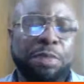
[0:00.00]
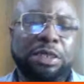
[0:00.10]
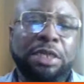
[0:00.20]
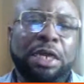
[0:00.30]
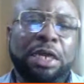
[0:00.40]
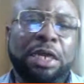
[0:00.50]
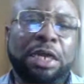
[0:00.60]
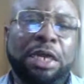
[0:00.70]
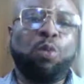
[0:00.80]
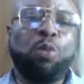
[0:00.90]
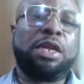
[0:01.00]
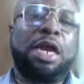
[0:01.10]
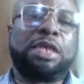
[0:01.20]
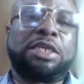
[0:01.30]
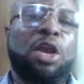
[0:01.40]
that when, as
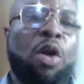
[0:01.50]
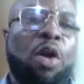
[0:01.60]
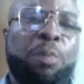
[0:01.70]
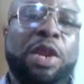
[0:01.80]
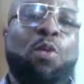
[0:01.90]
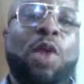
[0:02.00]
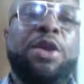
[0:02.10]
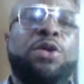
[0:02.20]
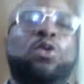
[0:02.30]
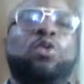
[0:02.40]
a company, when you